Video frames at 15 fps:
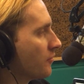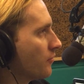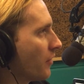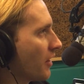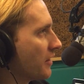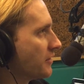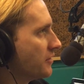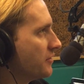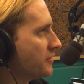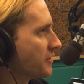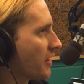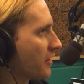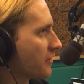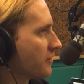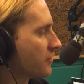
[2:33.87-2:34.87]
By
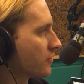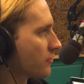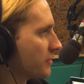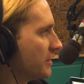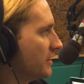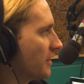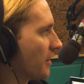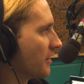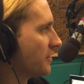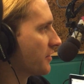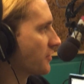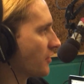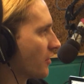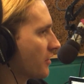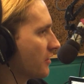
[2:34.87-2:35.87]
2003, I had
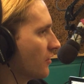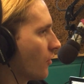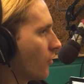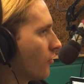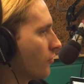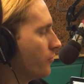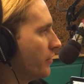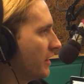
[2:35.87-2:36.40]
started the whole